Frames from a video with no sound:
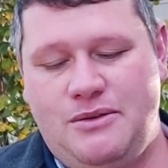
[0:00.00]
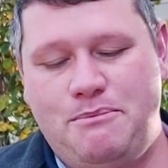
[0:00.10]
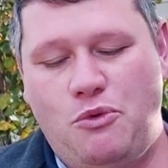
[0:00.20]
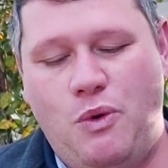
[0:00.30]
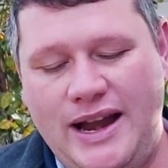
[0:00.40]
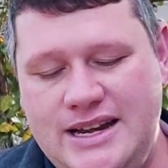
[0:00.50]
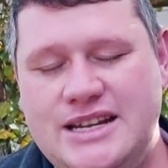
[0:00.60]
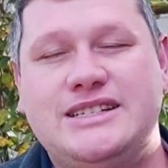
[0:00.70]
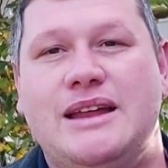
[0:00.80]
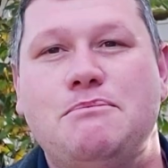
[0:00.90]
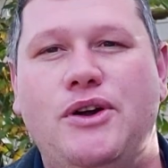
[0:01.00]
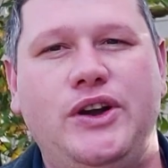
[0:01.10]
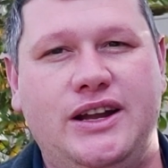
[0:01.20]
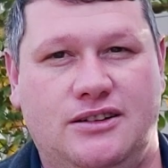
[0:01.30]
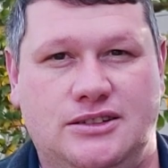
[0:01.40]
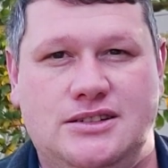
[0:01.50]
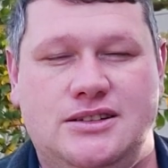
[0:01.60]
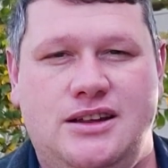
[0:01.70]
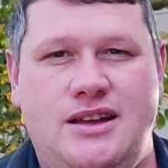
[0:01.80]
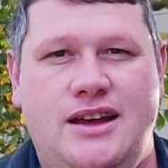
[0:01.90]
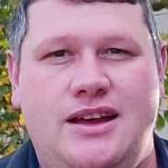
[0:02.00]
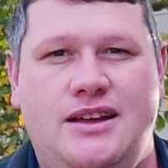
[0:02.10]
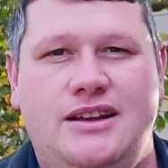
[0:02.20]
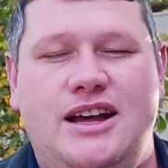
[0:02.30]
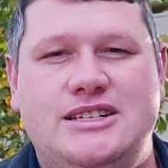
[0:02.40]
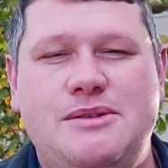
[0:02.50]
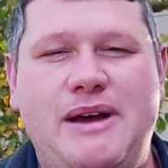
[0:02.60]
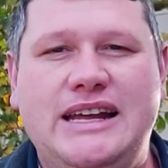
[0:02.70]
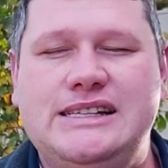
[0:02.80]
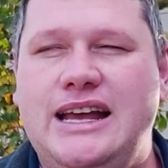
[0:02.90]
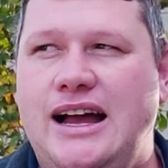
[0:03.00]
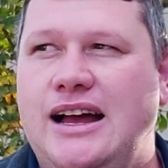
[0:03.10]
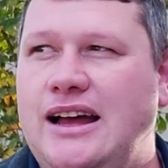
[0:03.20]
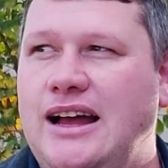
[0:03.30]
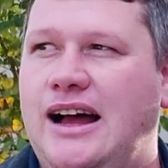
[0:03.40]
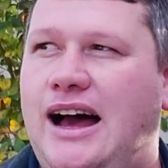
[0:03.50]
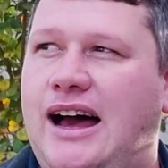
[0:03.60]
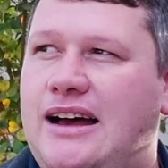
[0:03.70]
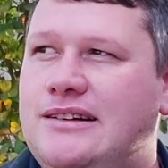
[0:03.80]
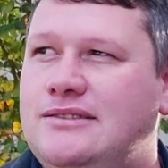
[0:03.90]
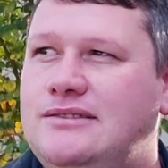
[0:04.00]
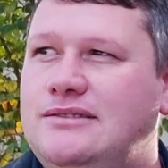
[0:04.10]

wonders and miracles. Now, it's amazing. I've